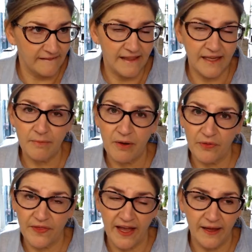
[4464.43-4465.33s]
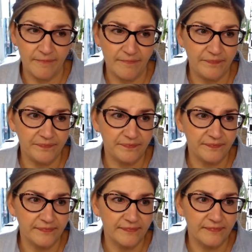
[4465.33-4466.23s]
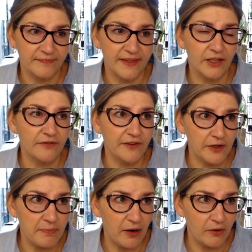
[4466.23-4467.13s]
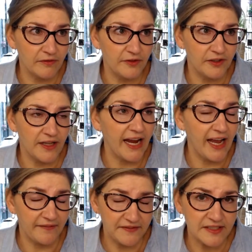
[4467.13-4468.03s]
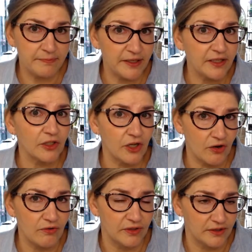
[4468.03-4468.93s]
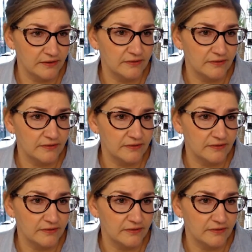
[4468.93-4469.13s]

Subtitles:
Think about that. They are very powerful. I have to speak in code.